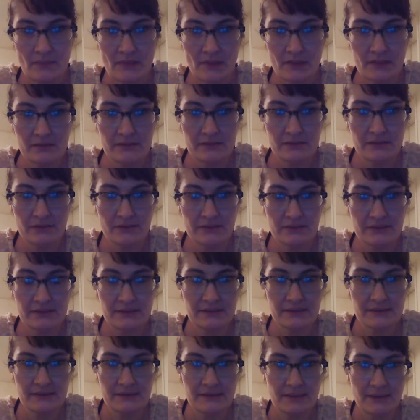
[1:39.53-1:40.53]
So,
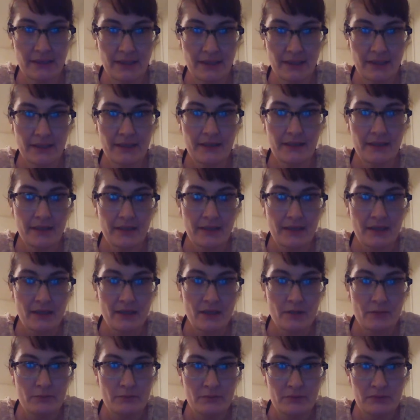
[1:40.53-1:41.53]
since today
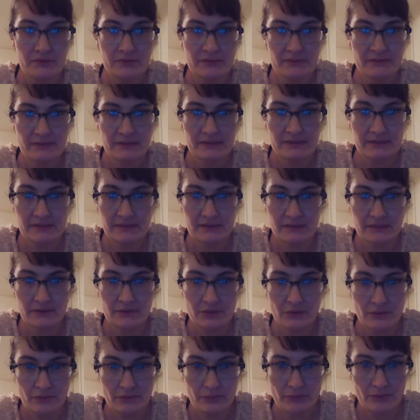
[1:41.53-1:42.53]
most of us
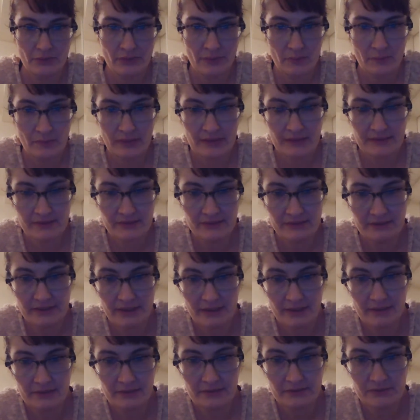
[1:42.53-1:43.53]
don't grow the plants
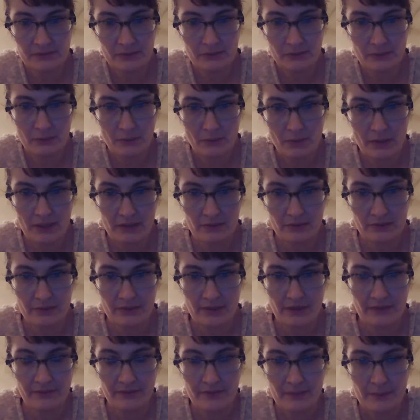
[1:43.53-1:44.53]
ourselves or
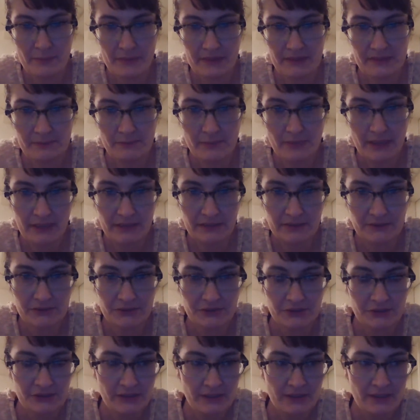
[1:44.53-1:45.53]
wildcraft them as
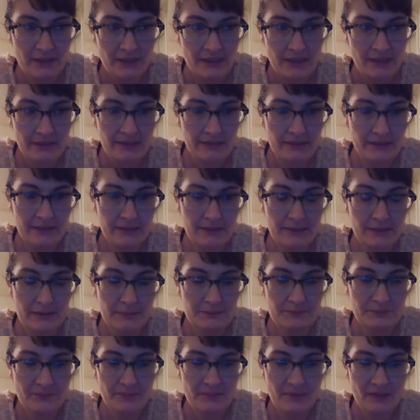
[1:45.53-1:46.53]
much,
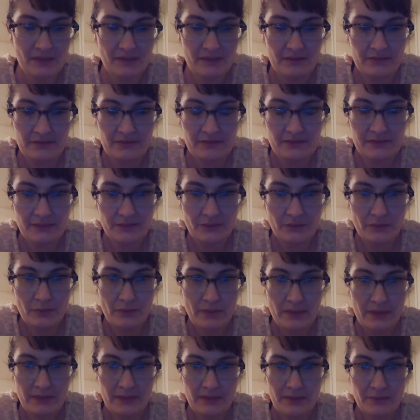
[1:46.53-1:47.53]
um, there's another
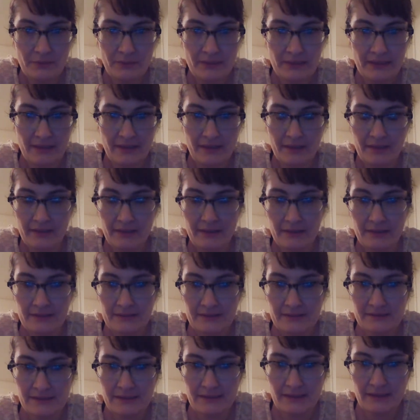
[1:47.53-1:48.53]
way that we can
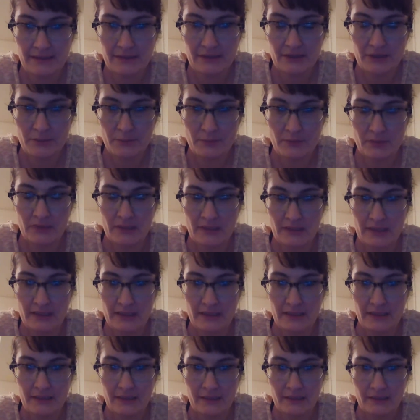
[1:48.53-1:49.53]
sit and
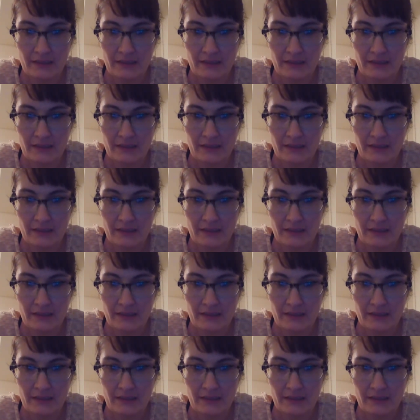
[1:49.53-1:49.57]
communicate